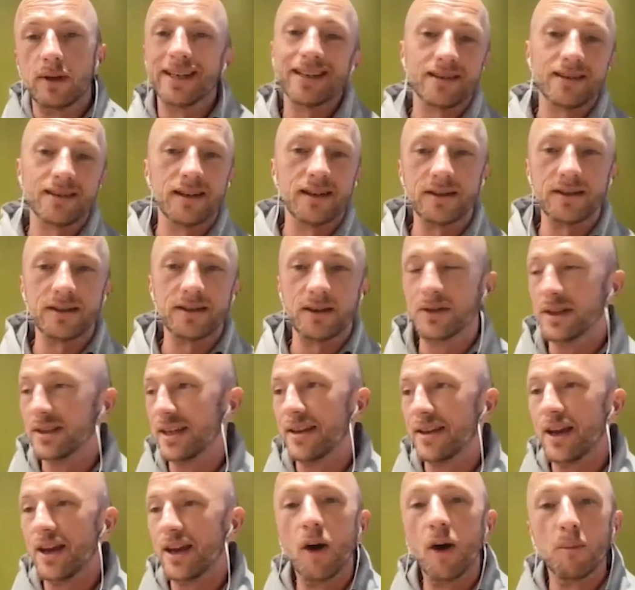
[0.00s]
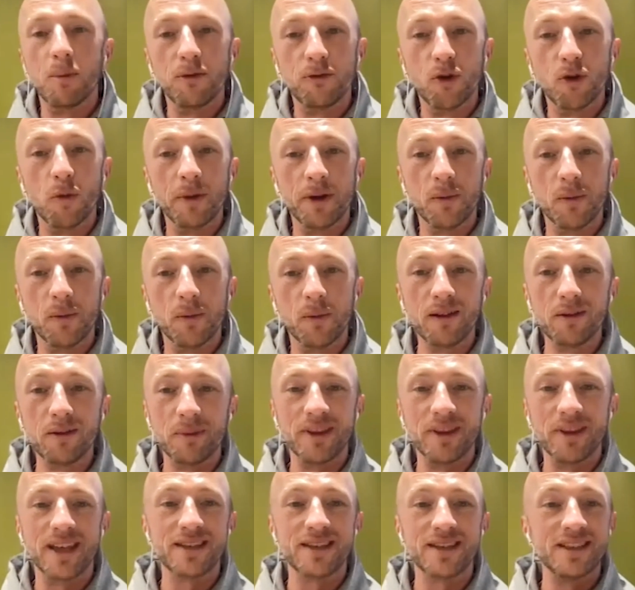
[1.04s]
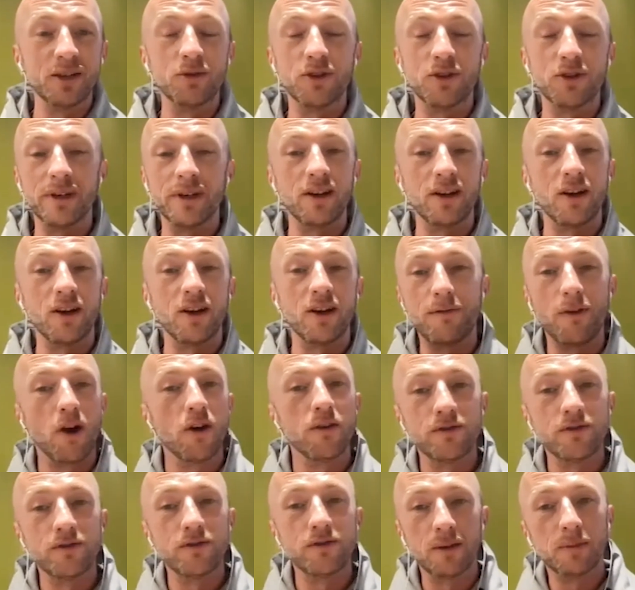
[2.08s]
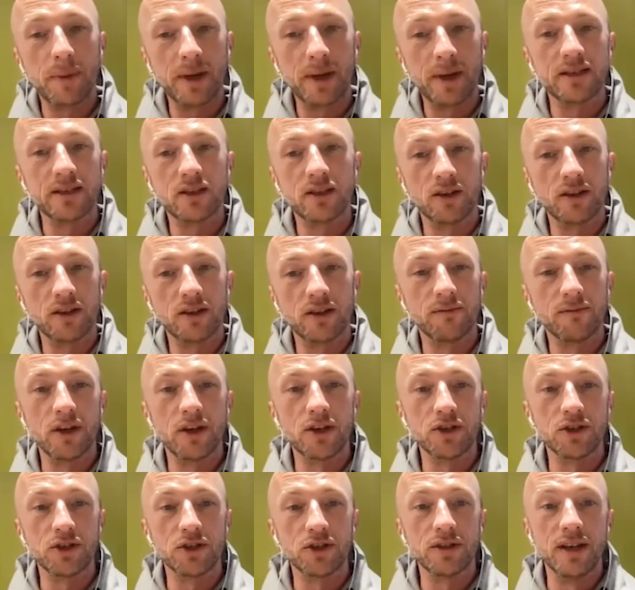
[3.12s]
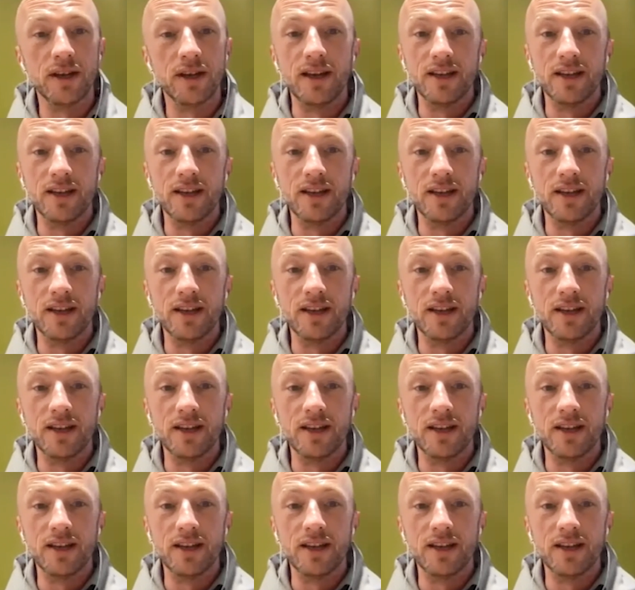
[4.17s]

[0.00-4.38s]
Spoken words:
I guess I was going to say that aren't performing well, but they're still doing like 5 times base site conversion.